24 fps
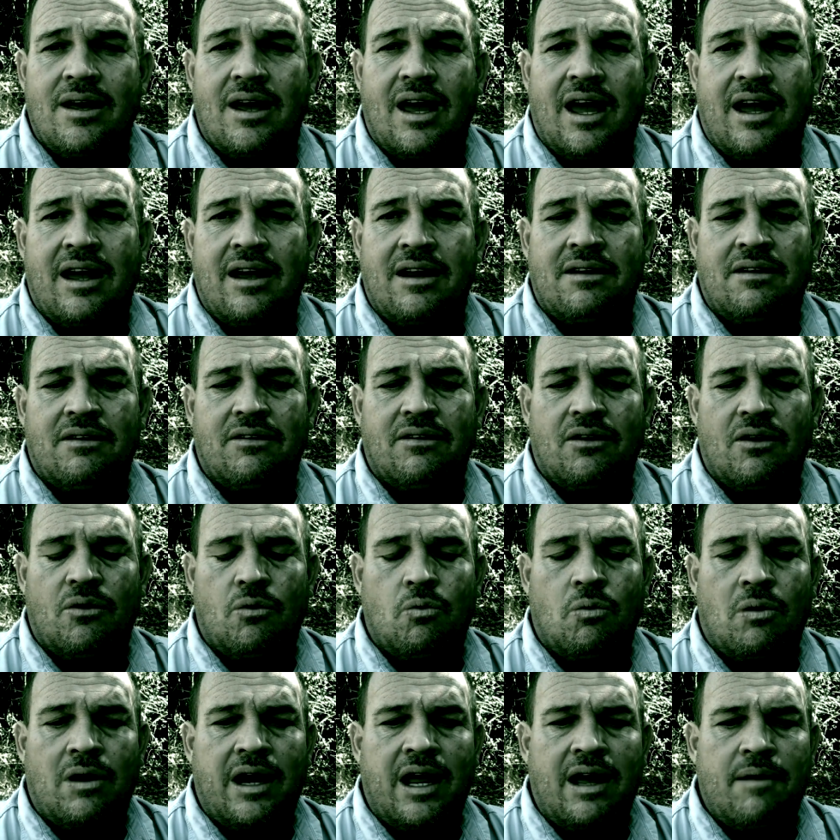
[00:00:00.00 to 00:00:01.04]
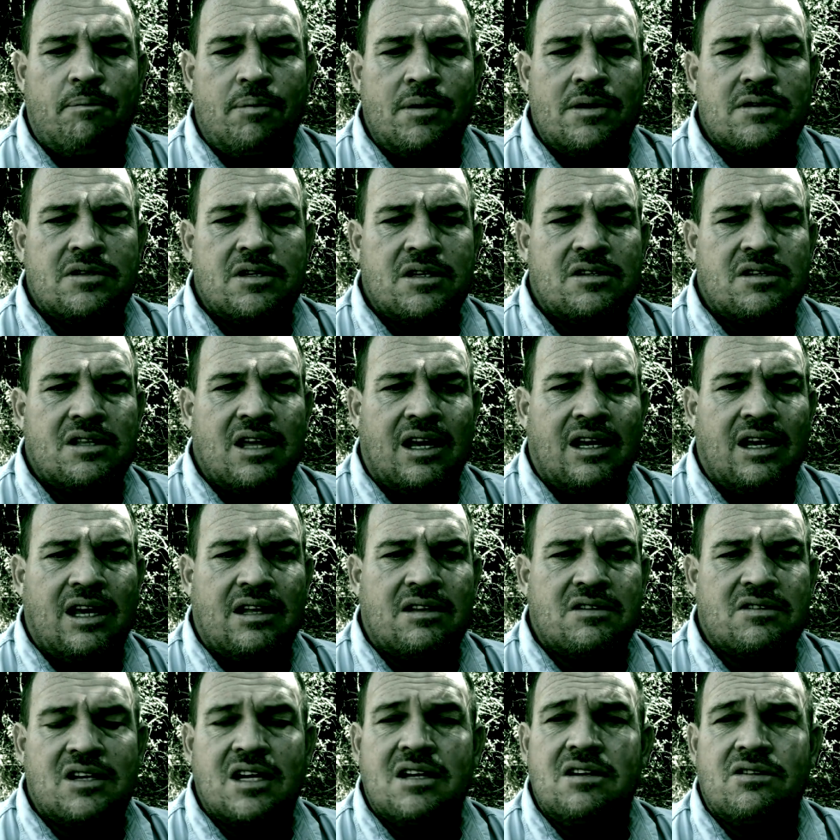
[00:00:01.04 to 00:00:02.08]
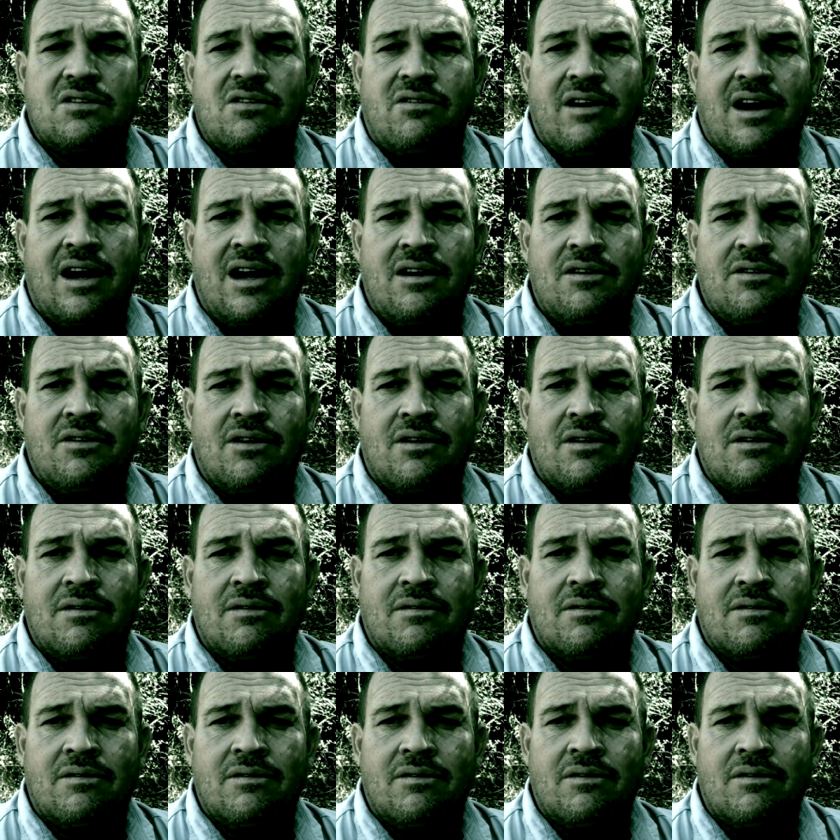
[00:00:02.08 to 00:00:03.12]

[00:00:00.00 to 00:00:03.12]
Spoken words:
And what happens is they get sent around on